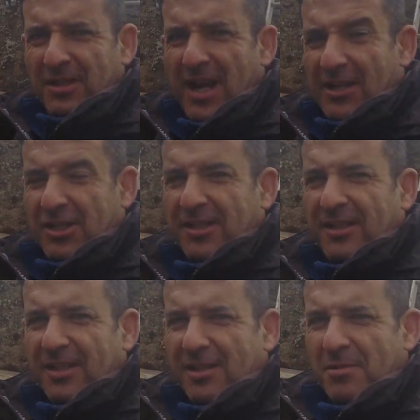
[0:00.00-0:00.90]
I just
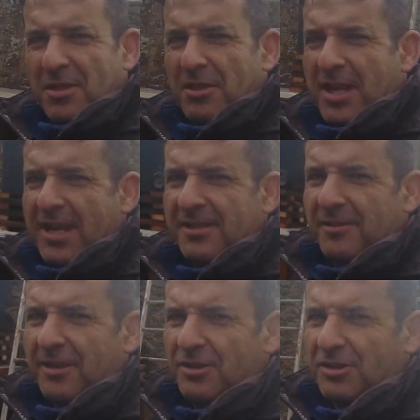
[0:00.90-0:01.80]
did this, I was there
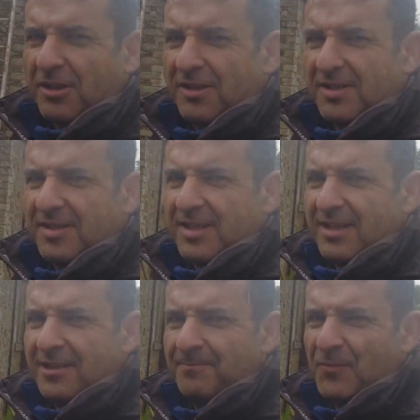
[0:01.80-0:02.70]
yesterday, and as you can
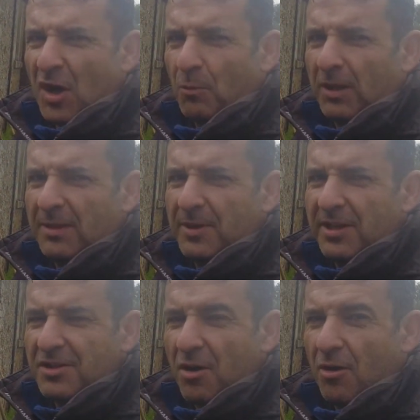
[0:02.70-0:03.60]
see, our wheelie bin
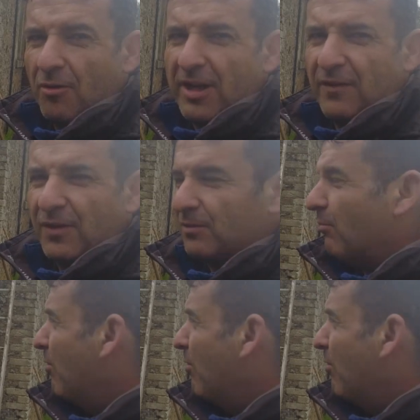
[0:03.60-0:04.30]
is already filled with